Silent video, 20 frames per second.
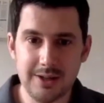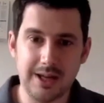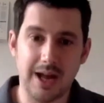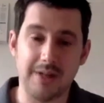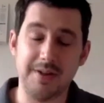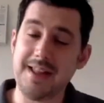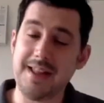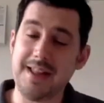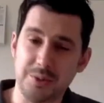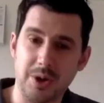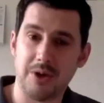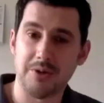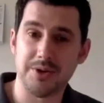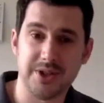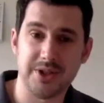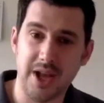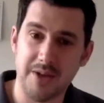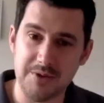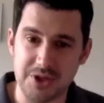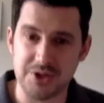I think that's where our
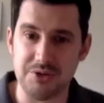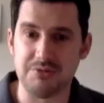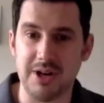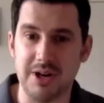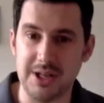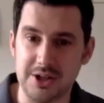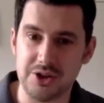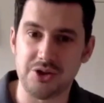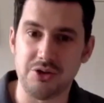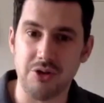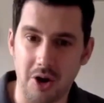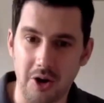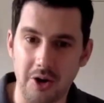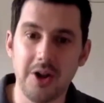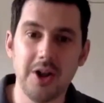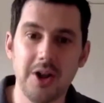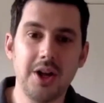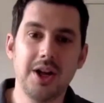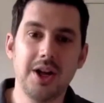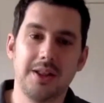service is really strong.
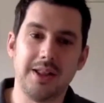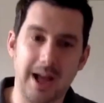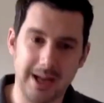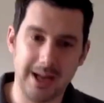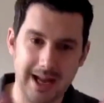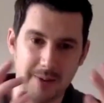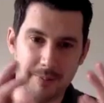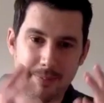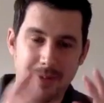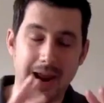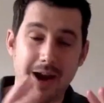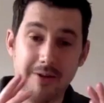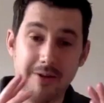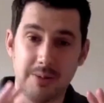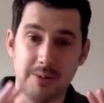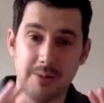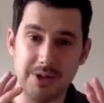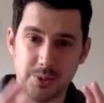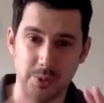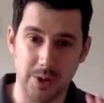That kind of
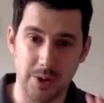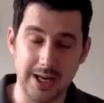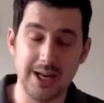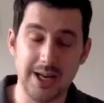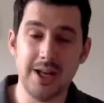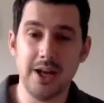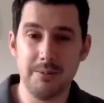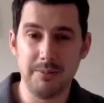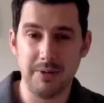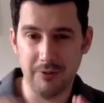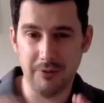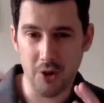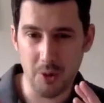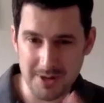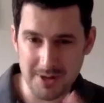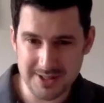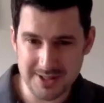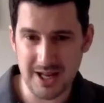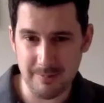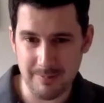period between before
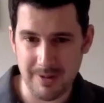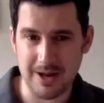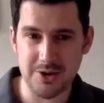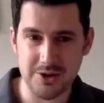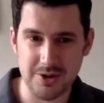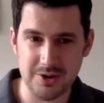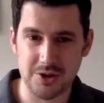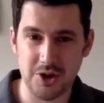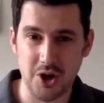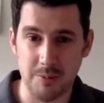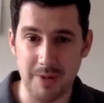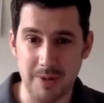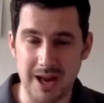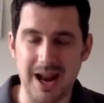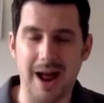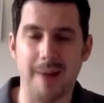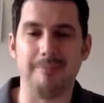my state pensions come in,